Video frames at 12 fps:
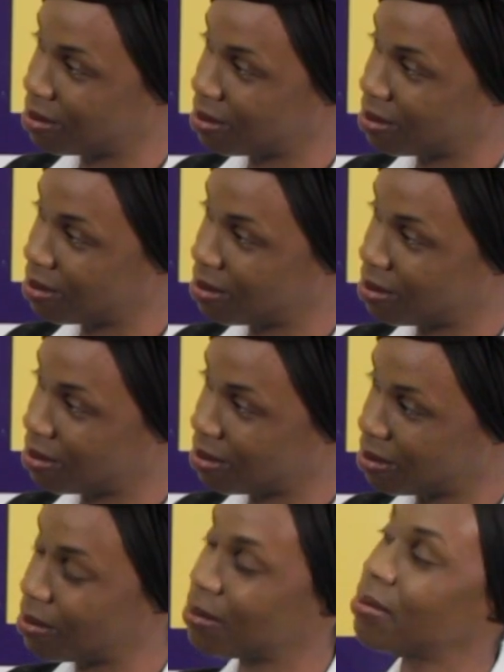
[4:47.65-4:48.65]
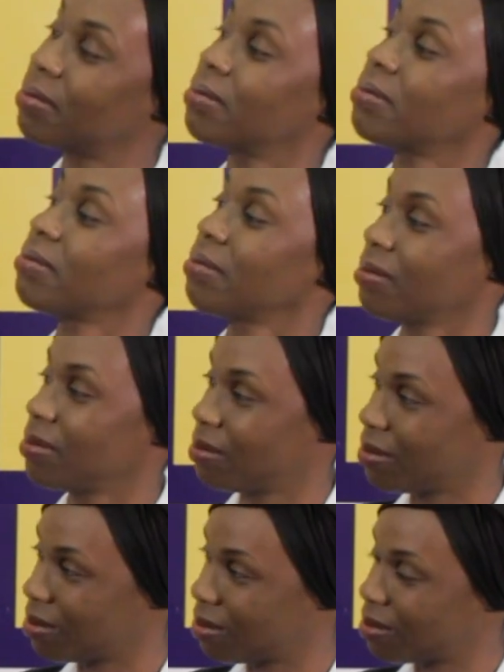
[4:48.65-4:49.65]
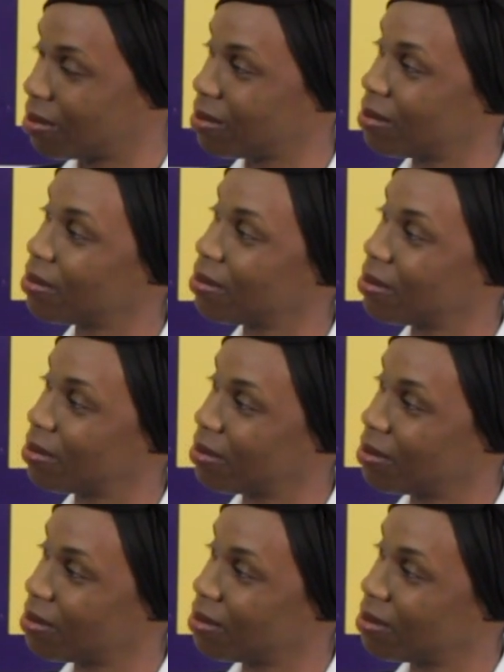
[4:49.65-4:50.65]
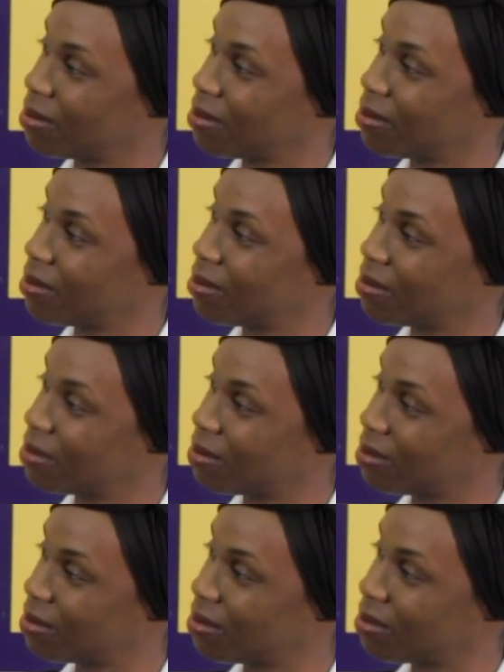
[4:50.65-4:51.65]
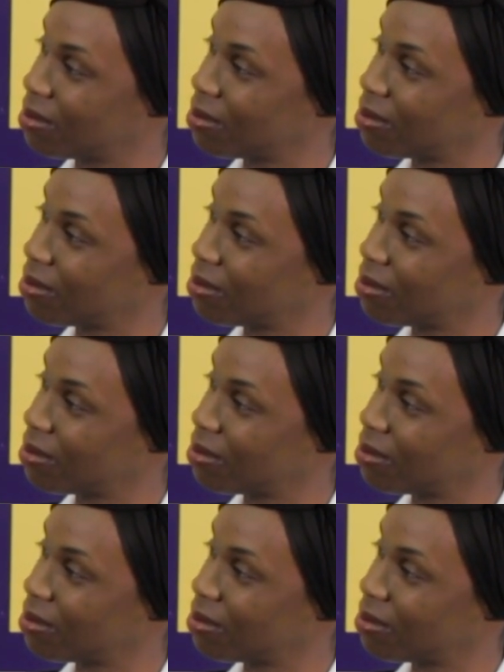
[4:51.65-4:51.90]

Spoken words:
No words are spoken by the person on screen.